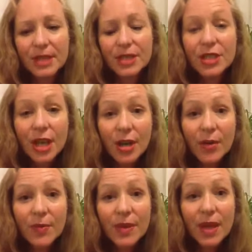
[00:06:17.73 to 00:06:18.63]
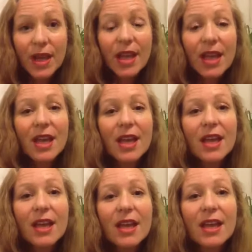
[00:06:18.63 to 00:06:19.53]
So
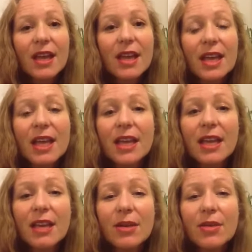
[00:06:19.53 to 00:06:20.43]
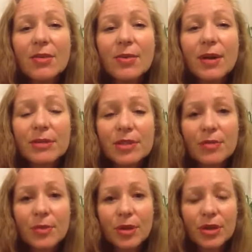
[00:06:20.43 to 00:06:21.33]
he published a
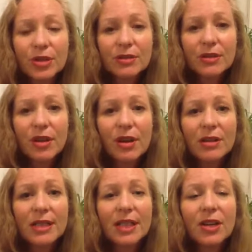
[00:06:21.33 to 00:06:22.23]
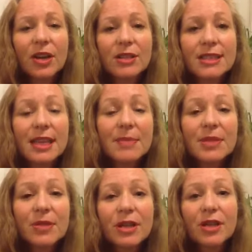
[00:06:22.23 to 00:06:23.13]
book called Steps
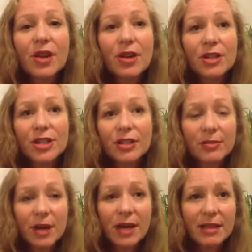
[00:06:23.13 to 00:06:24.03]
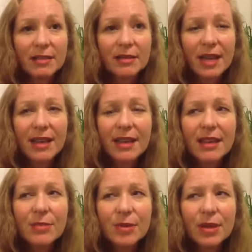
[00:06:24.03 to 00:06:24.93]
to an Ecology of Mind. I think
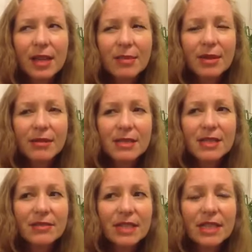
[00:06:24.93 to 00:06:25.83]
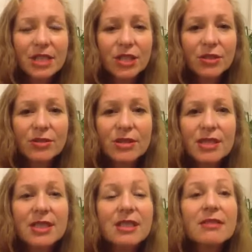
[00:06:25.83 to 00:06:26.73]
the book came out in '72. It was a
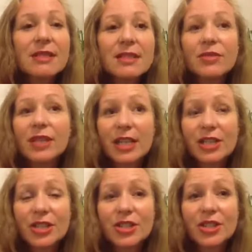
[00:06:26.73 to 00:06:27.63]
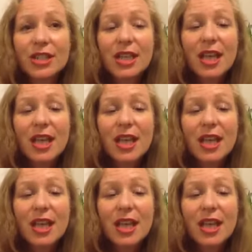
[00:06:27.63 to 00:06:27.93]
series of lectures.